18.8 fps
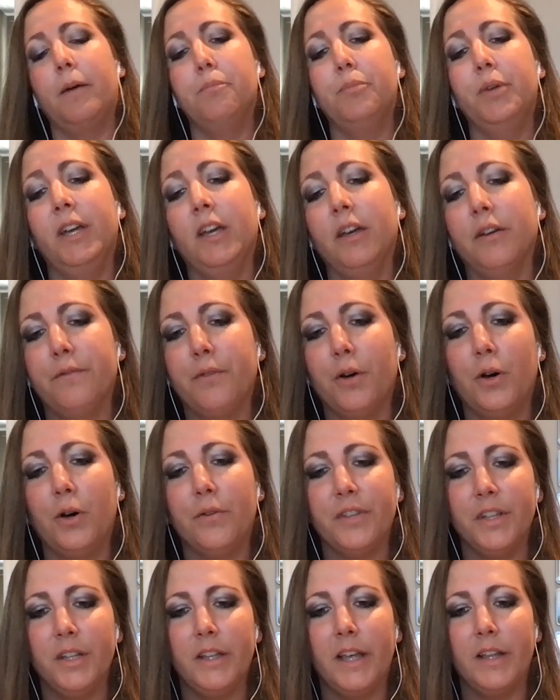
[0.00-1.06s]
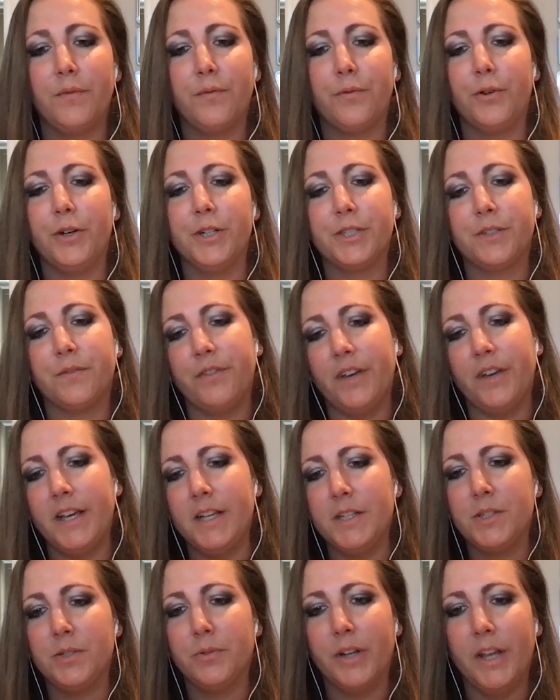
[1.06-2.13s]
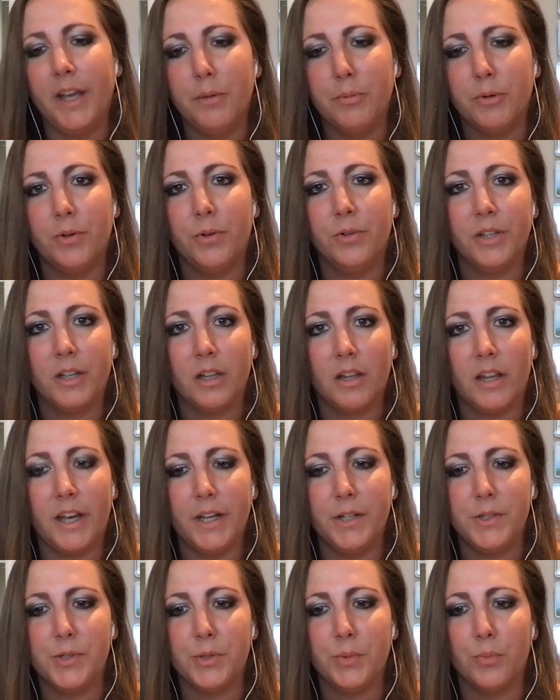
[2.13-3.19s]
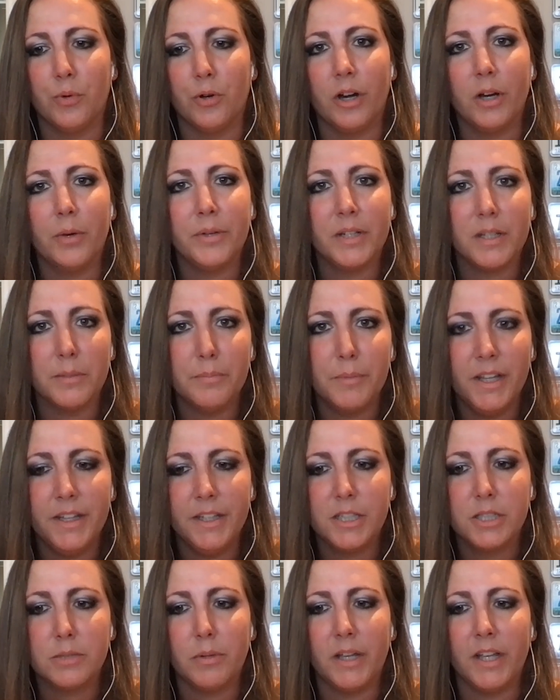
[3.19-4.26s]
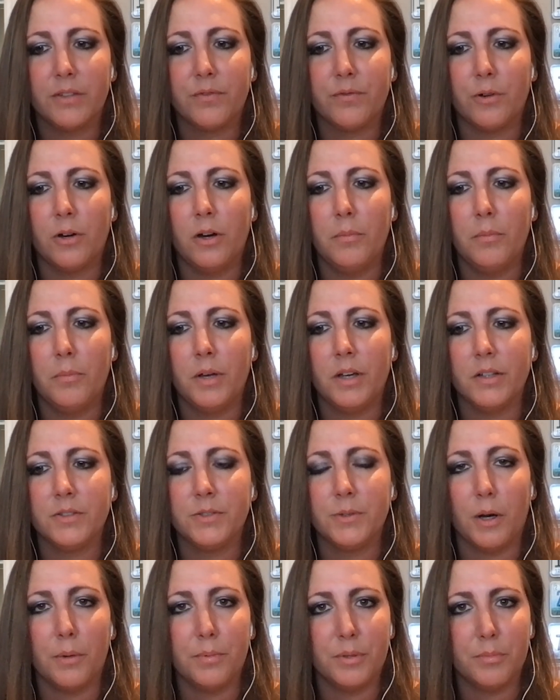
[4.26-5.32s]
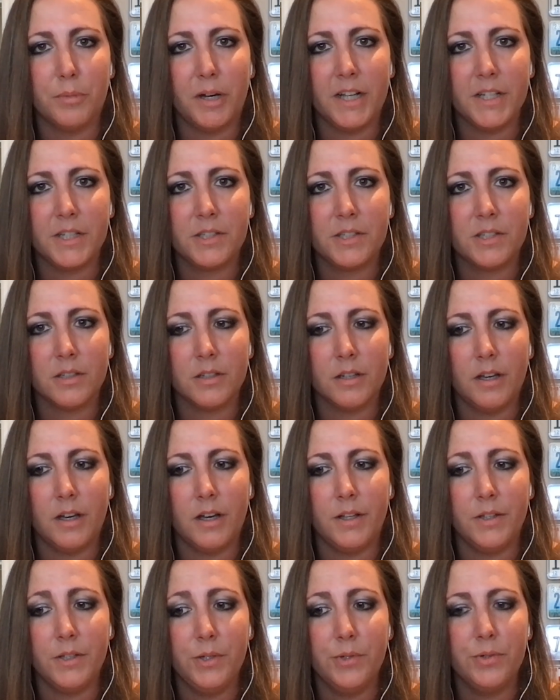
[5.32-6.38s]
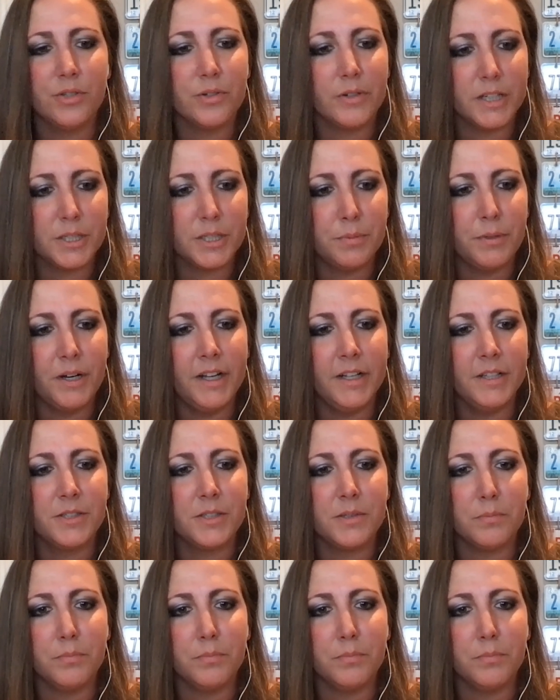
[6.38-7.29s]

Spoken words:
being involved in that first phase to enable the client to work with the Mendix platform to optimize the user experience